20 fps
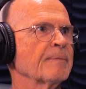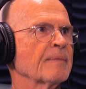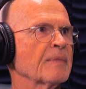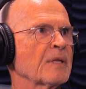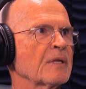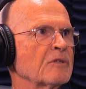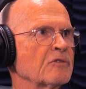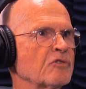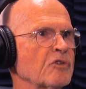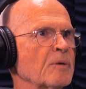
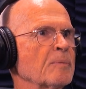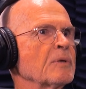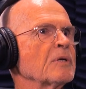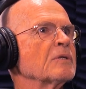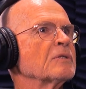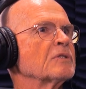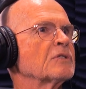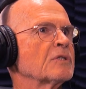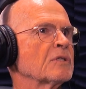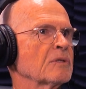
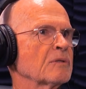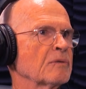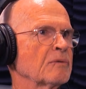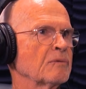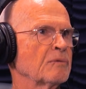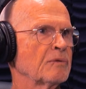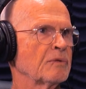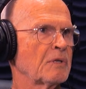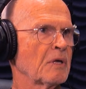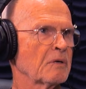contribute to
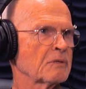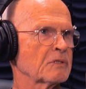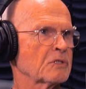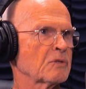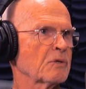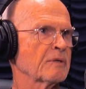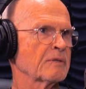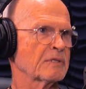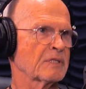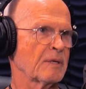those
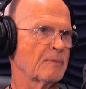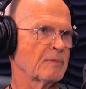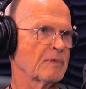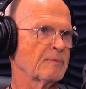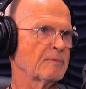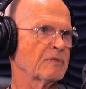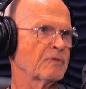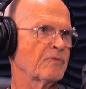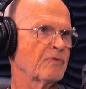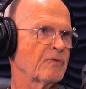sort of
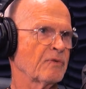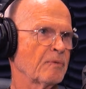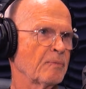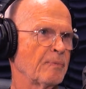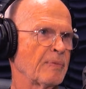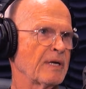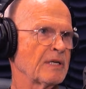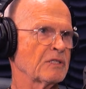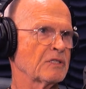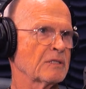symptoms for
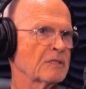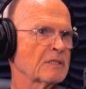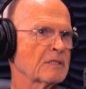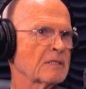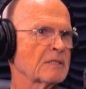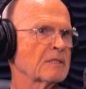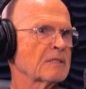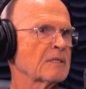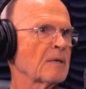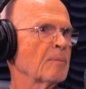patients,
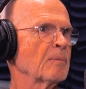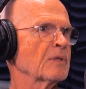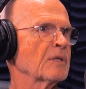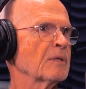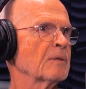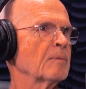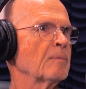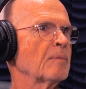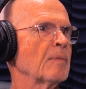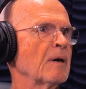and some of
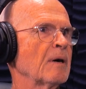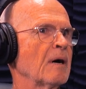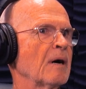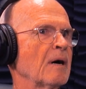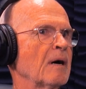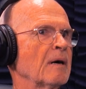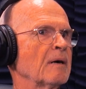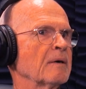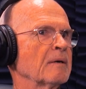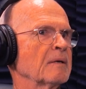them
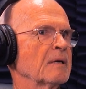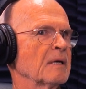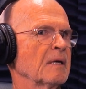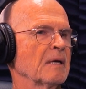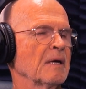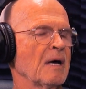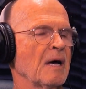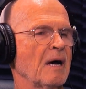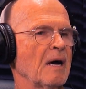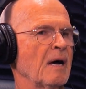are
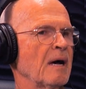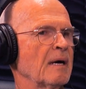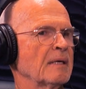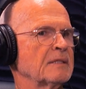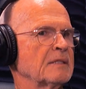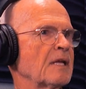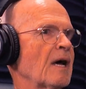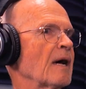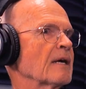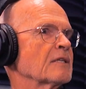
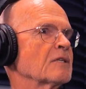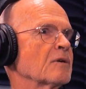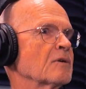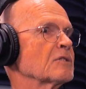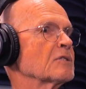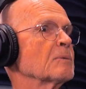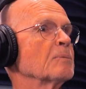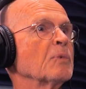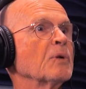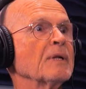
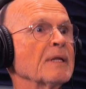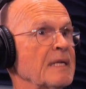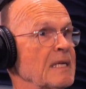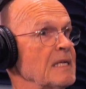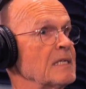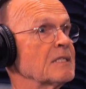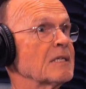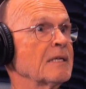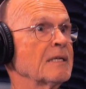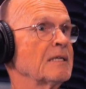diagnosable,
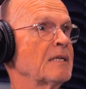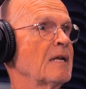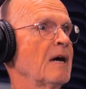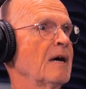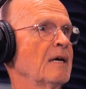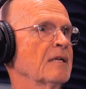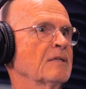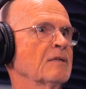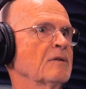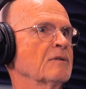easily
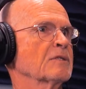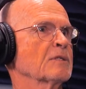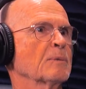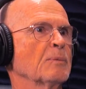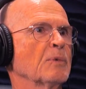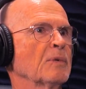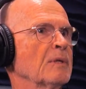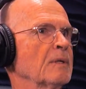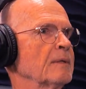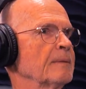
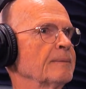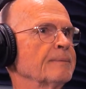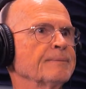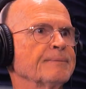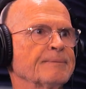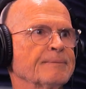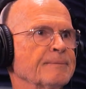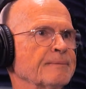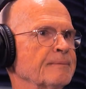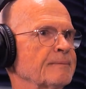diagnosable,
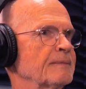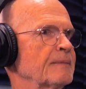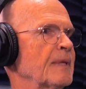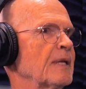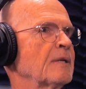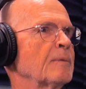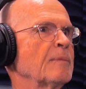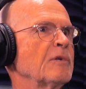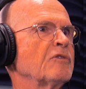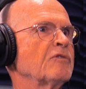
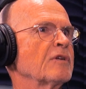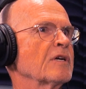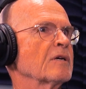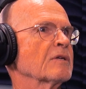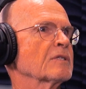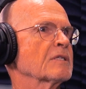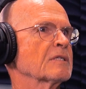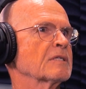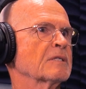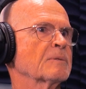
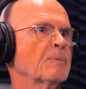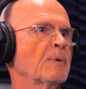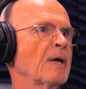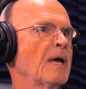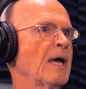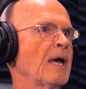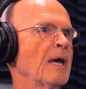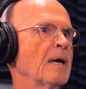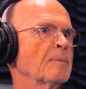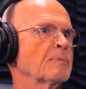endometriosis
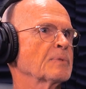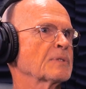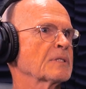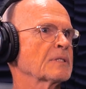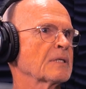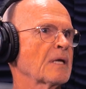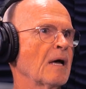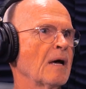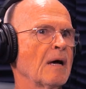perhaps,